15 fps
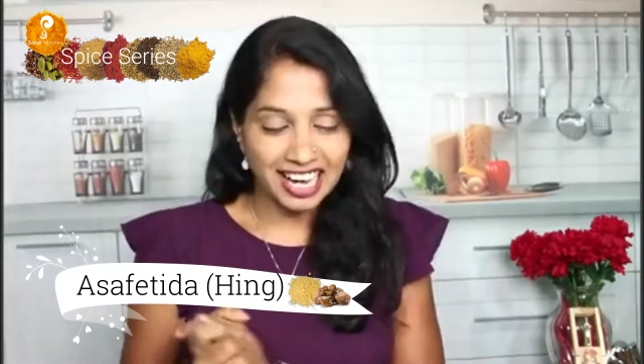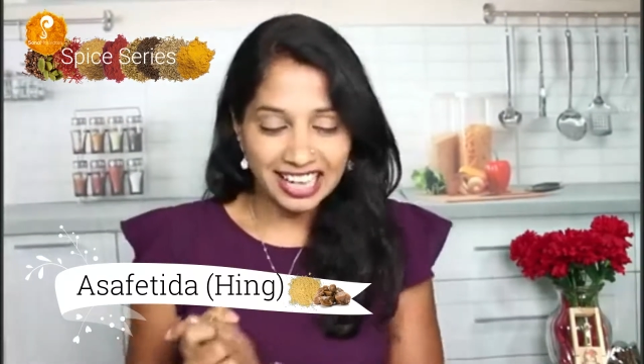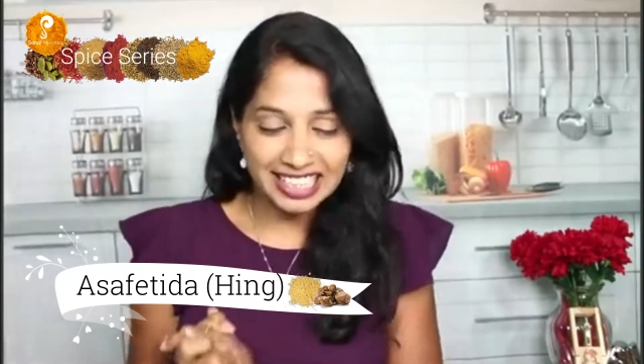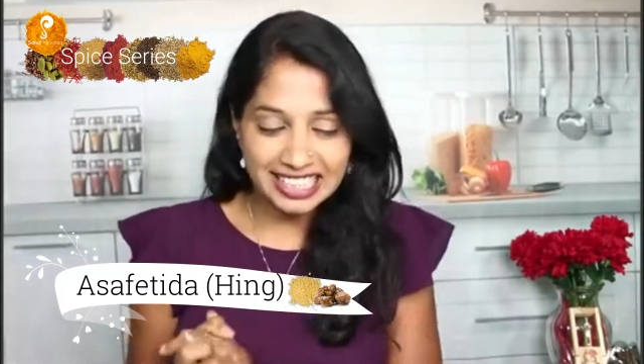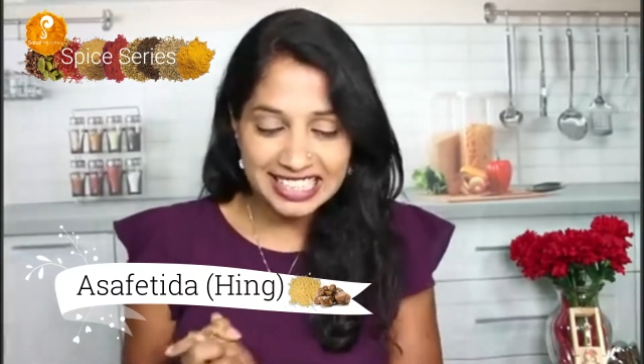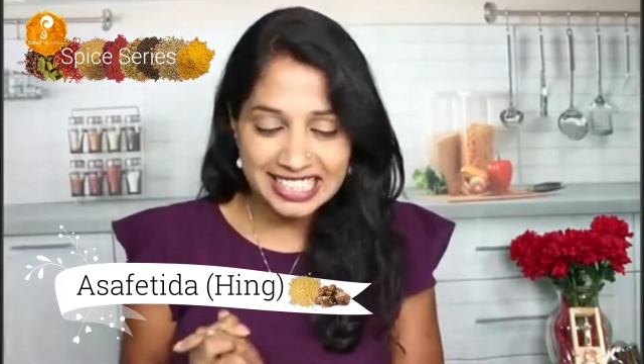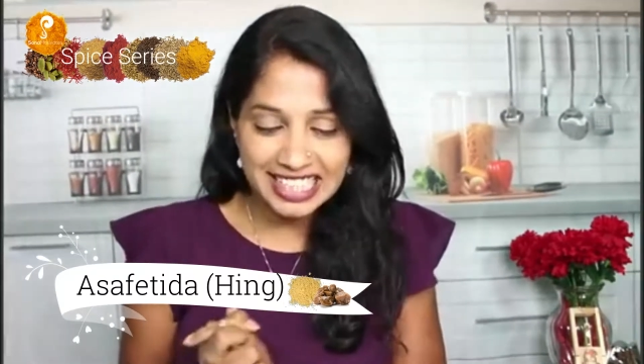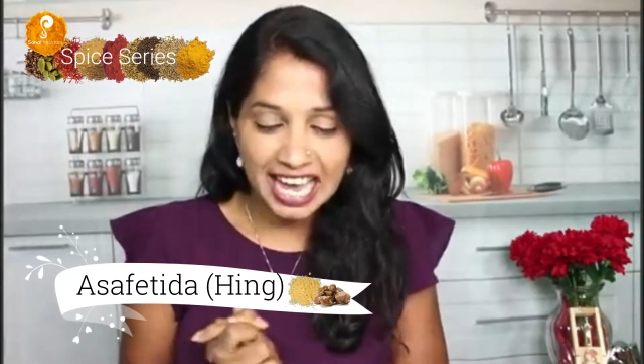
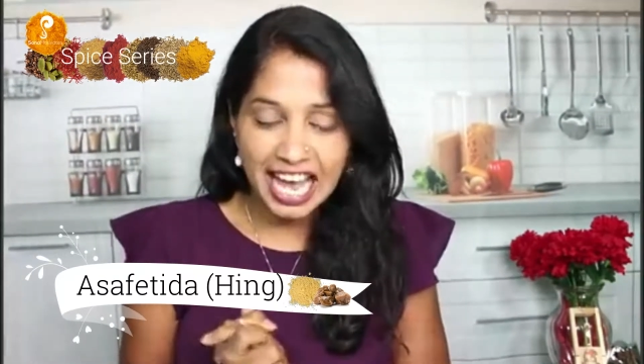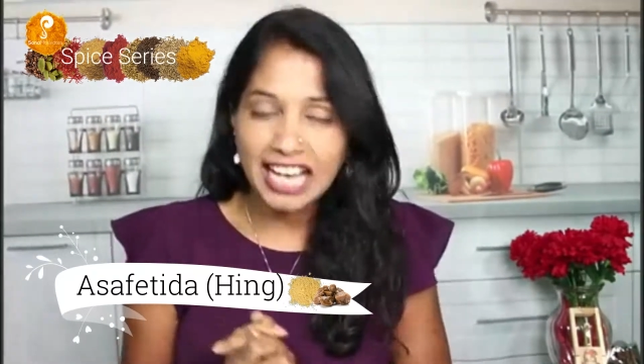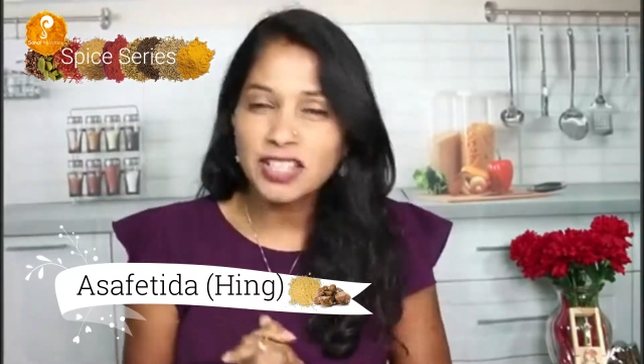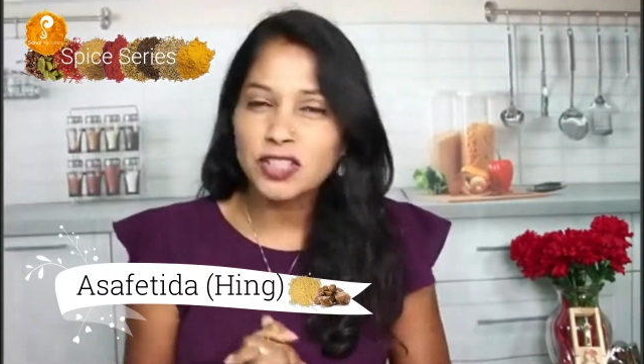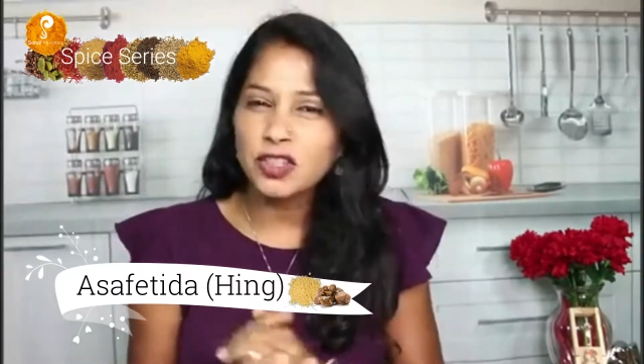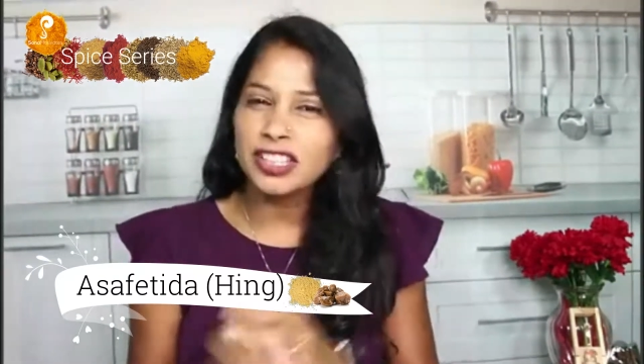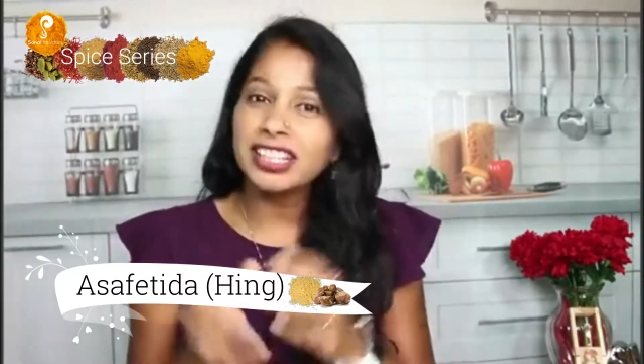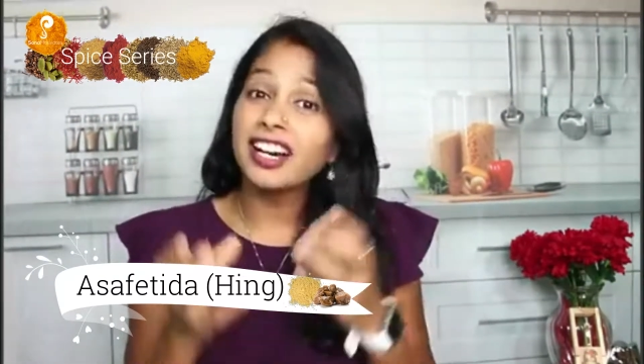It's
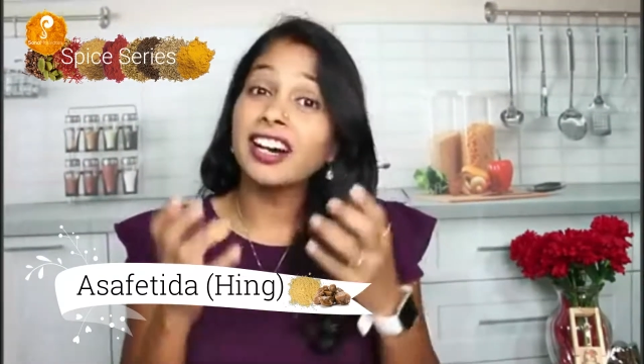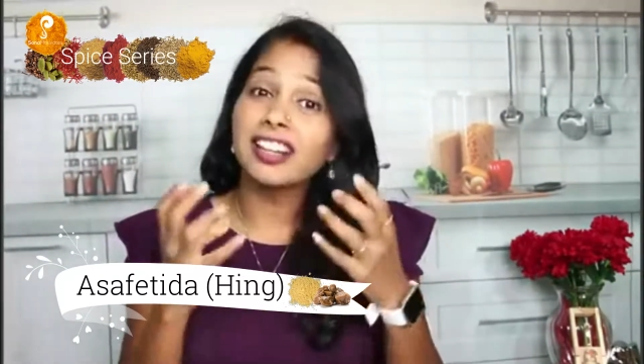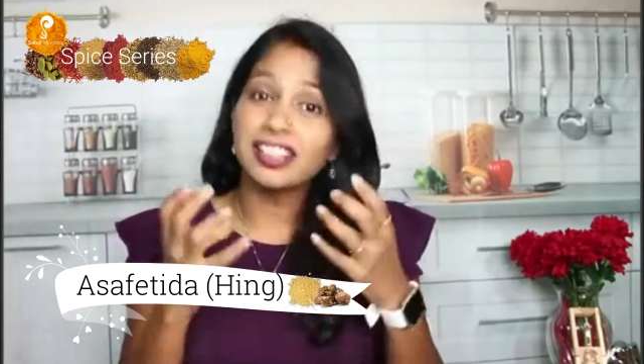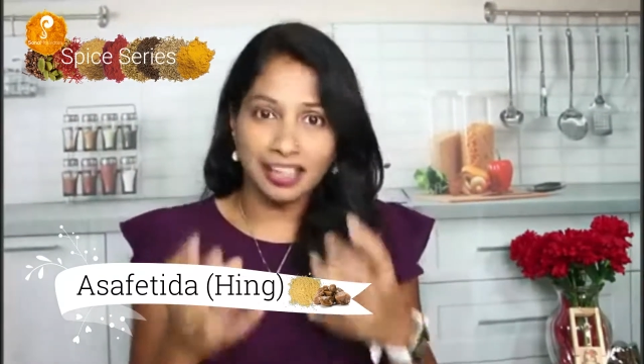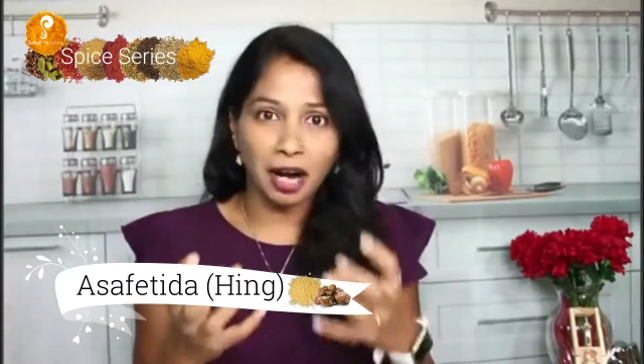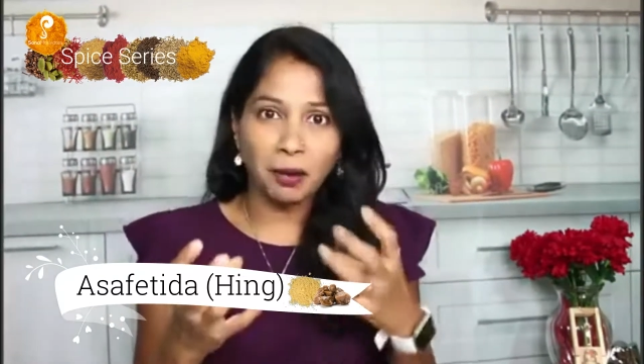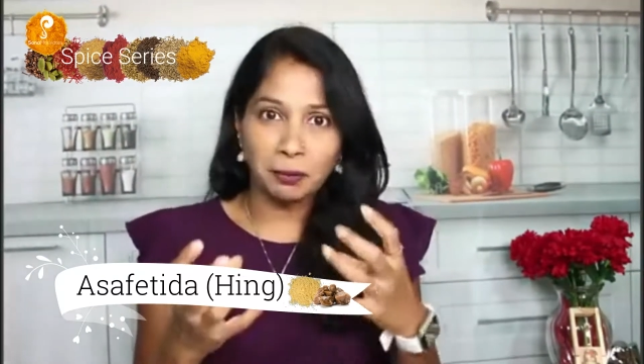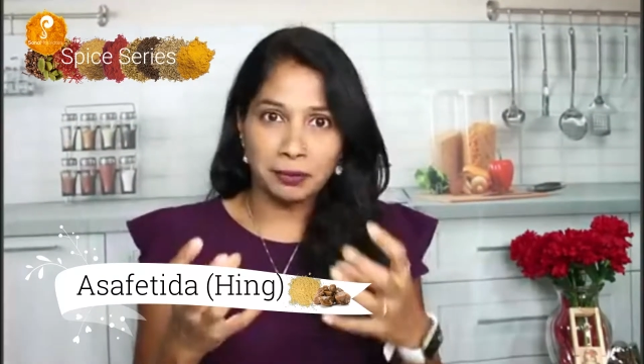actually a
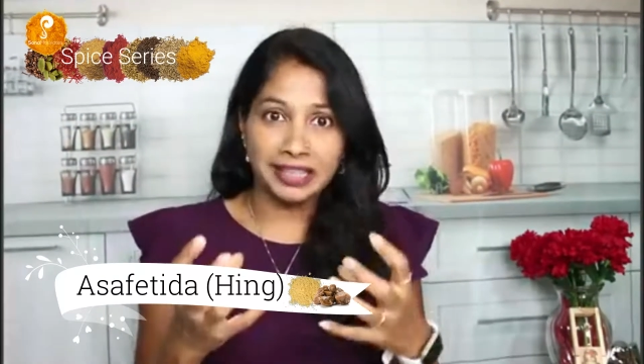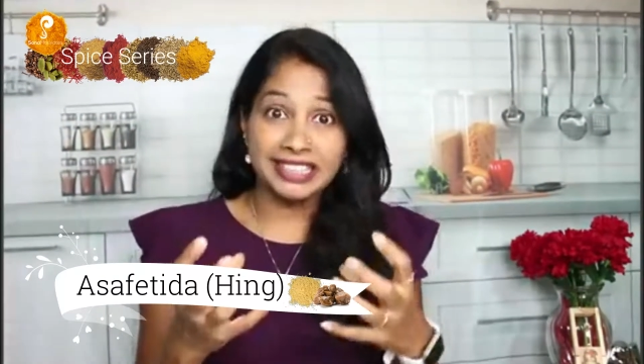gum.